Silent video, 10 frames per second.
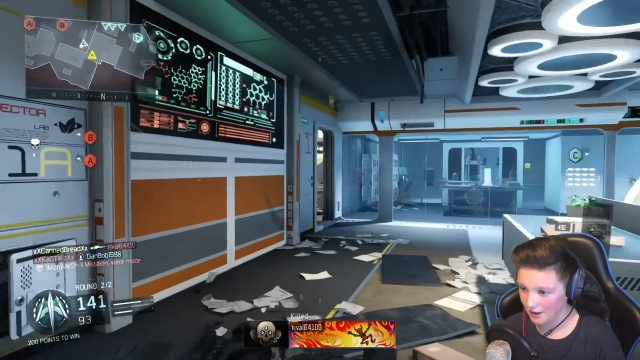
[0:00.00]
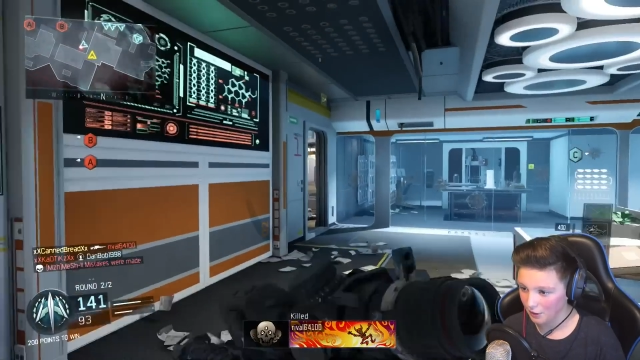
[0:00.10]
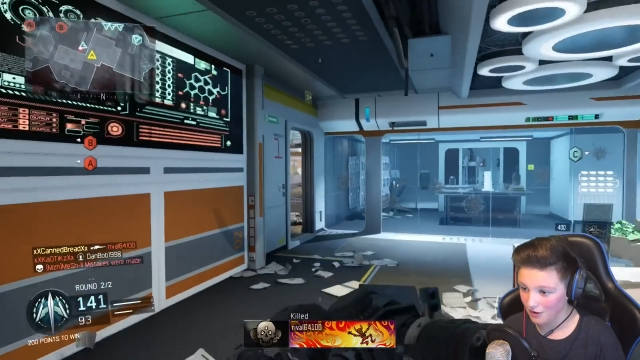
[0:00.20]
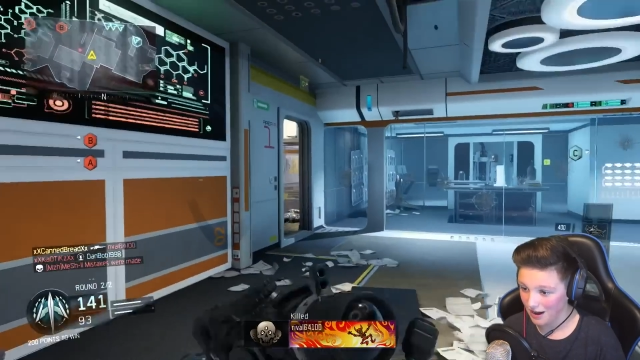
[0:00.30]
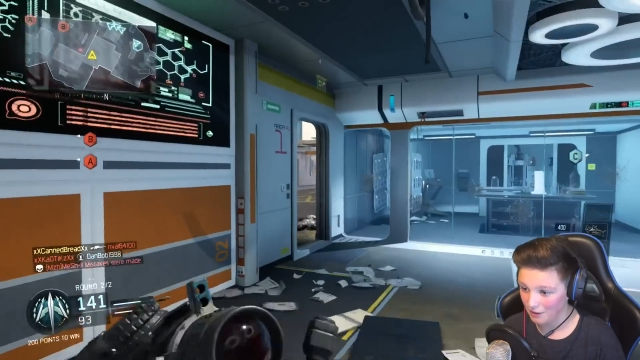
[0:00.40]
I
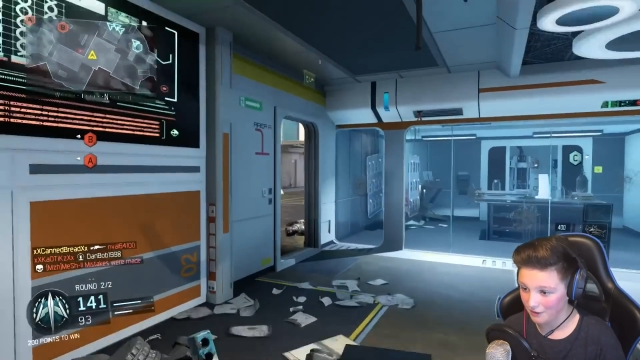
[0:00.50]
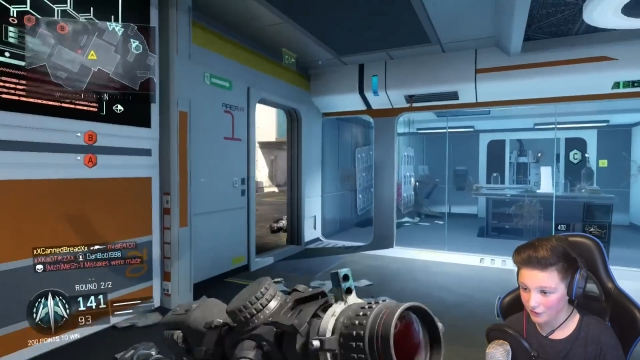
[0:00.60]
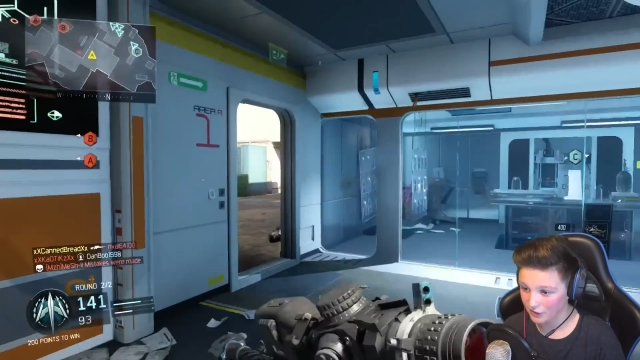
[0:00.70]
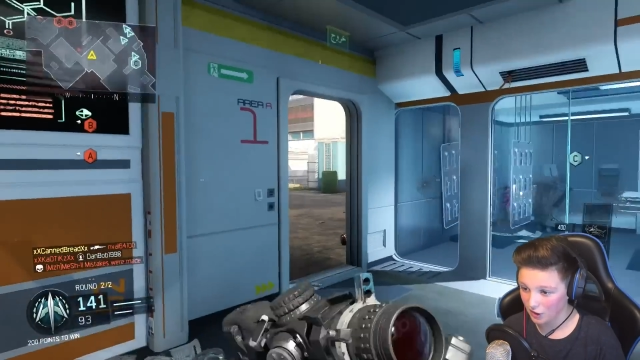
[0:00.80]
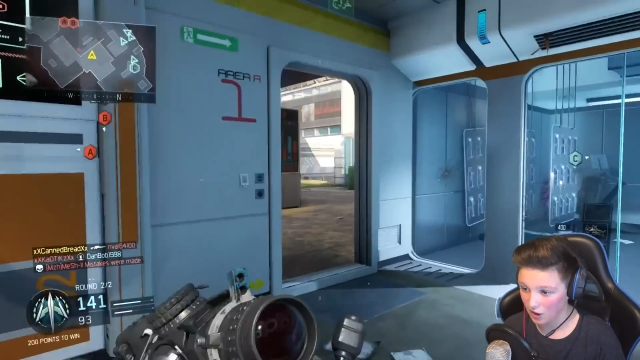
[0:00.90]
don't know how I
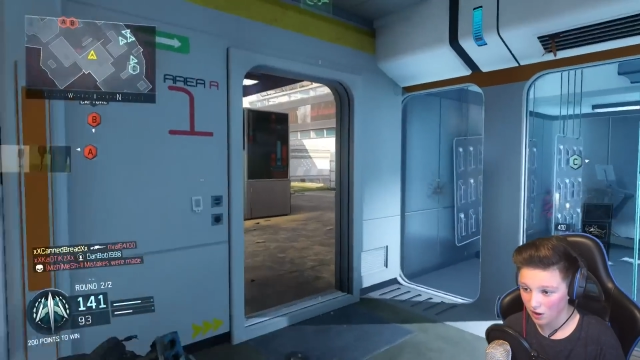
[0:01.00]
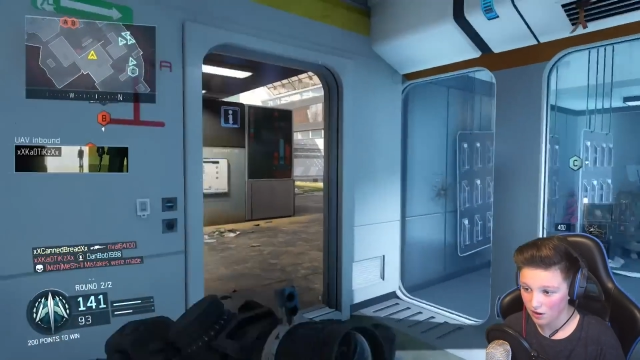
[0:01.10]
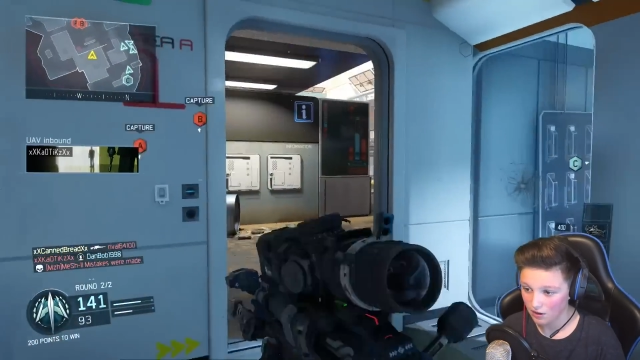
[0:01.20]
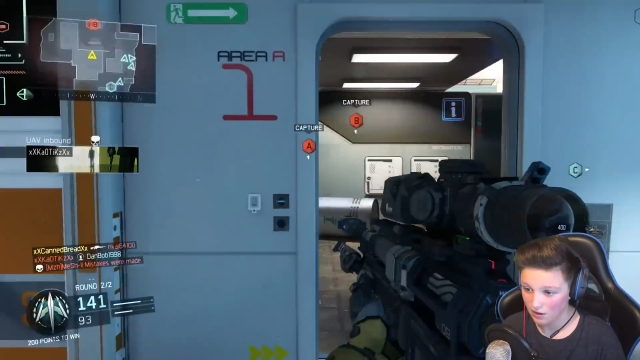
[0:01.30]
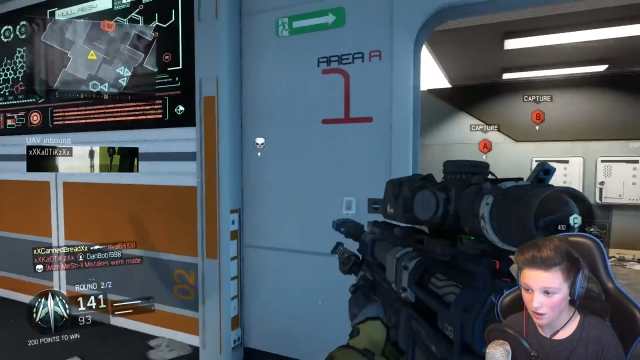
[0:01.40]
even got
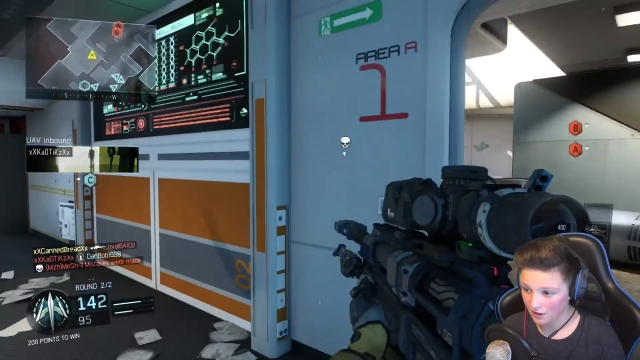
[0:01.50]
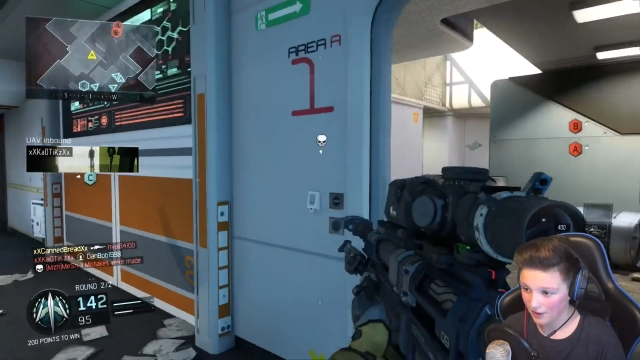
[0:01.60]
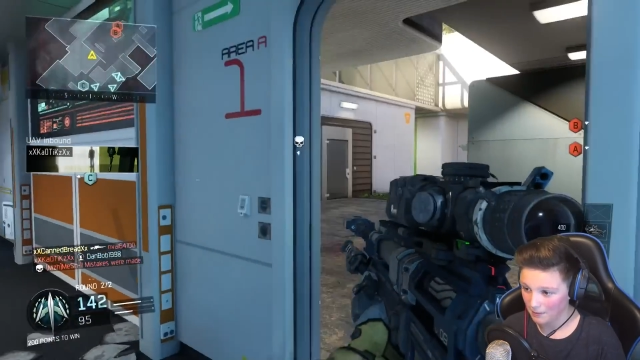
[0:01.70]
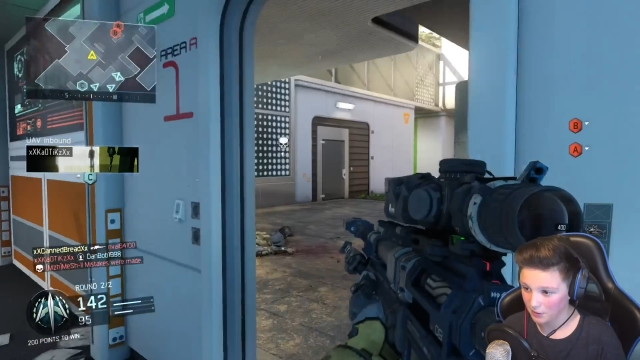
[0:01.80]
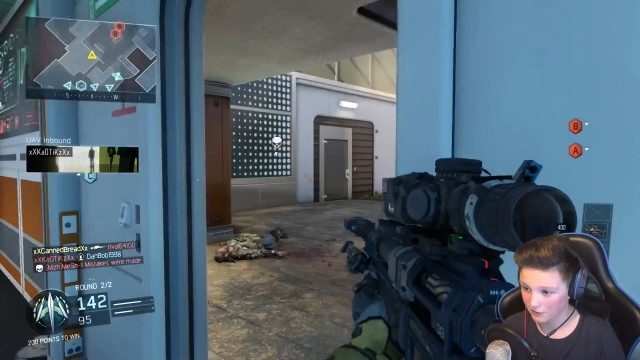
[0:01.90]
at
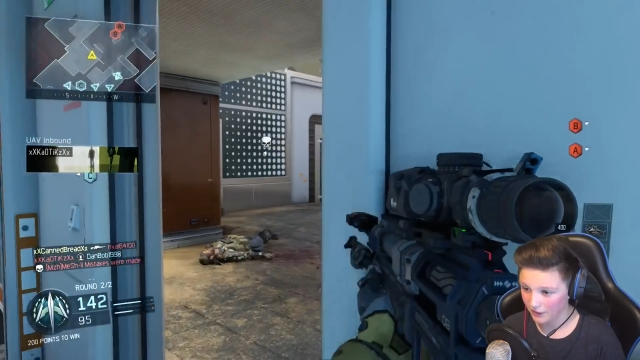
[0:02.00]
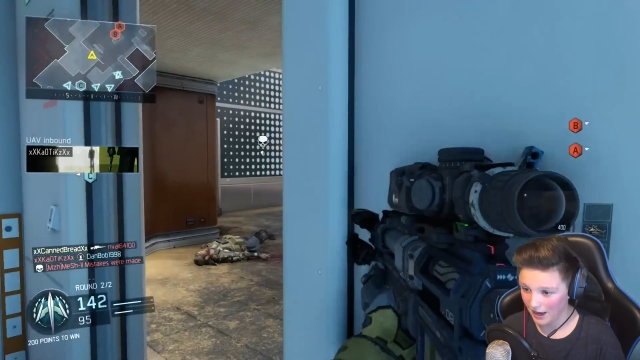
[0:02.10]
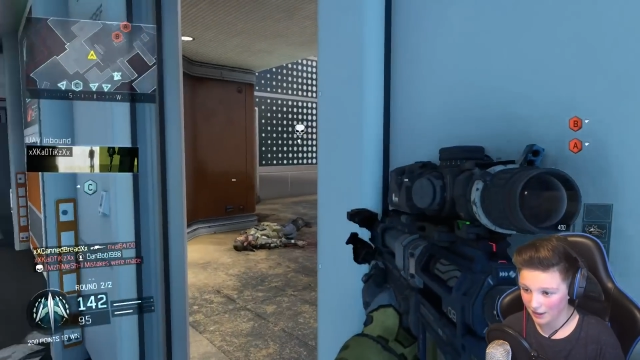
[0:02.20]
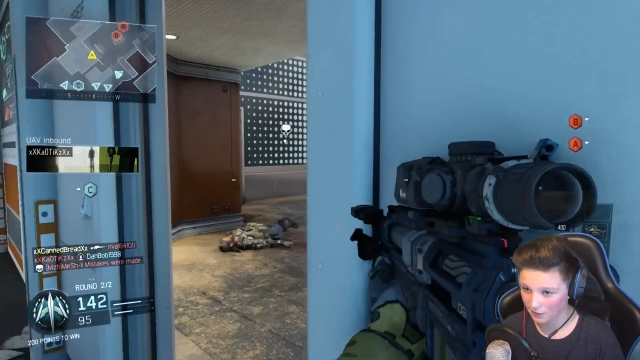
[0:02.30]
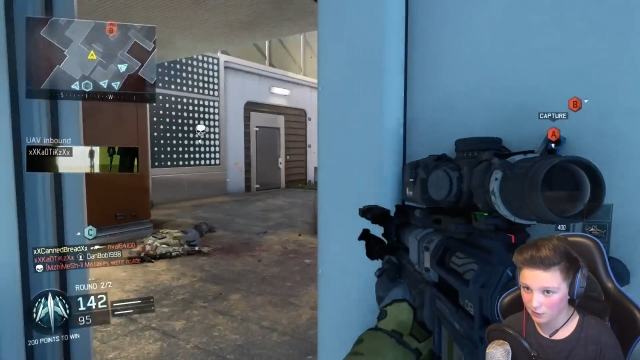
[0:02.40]
that much of
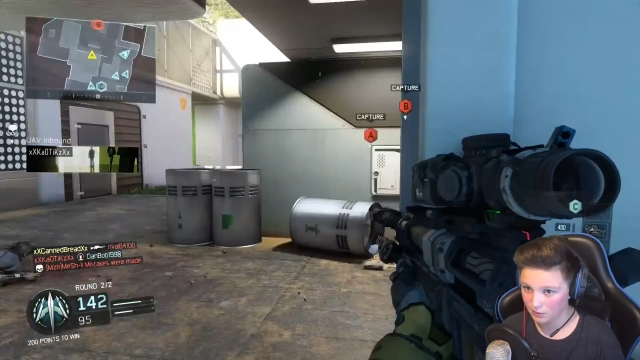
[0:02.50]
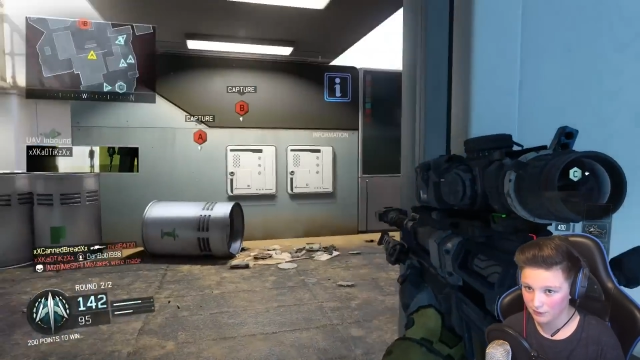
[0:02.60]
an angle